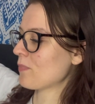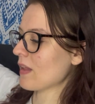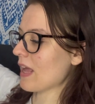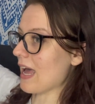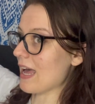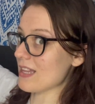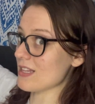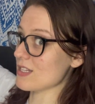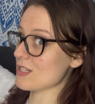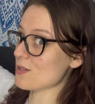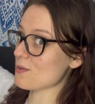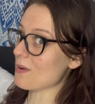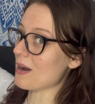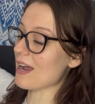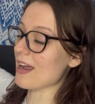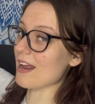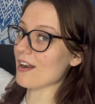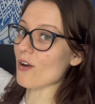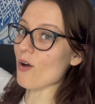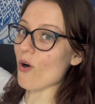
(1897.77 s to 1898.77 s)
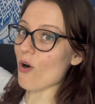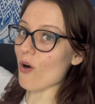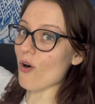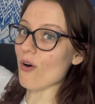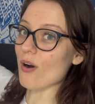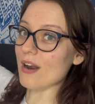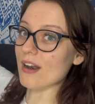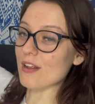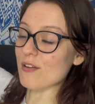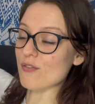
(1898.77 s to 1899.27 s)
Hence why I'd
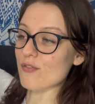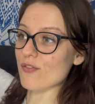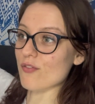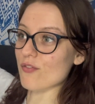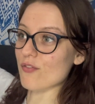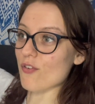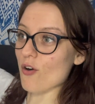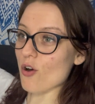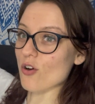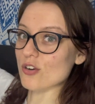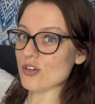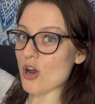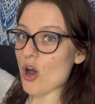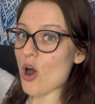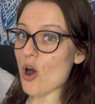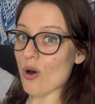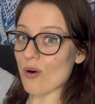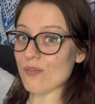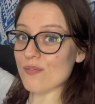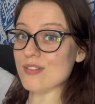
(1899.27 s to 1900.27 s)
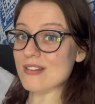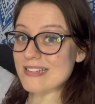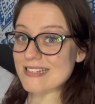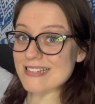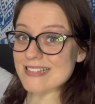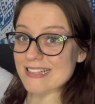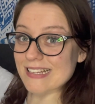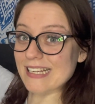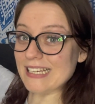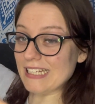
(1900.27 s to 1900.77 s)
already frogged half the
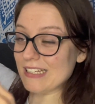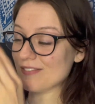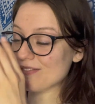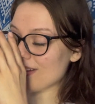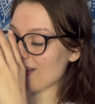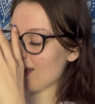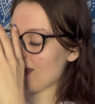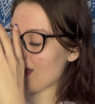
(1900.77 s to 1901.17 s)
sleeve.